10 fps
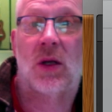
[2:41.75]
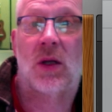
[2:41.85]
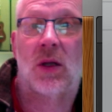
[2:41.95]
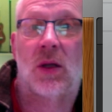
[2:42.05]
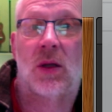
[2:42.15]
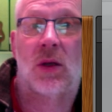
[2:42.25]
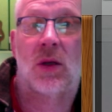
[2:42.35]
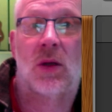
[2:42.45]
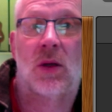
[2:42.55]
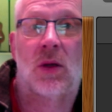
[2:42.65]

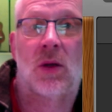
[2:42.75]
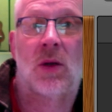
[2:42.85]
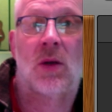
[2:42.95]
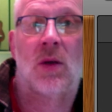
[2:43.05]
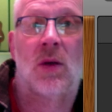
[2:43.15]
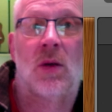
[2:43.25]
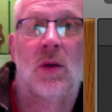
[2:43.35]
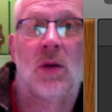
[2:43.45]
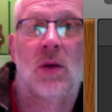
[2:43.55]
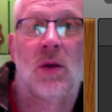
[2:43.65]

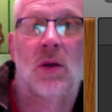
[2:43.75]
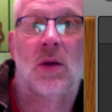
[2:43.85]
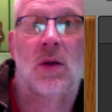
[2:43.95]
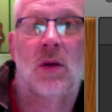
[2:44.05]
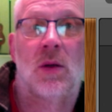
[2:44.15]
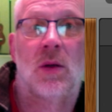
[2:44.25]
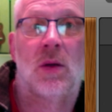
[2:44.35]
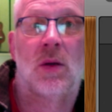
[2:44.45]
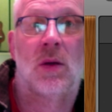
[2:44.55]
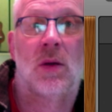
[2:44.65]

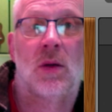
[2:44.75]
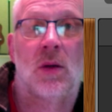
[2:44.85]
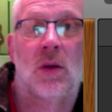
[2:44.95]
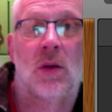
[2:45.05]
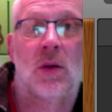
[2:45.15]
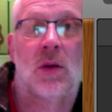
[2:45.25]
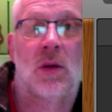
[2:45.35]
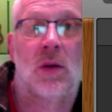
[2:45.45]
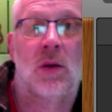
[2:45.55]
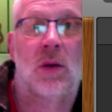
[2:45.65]
[no speech]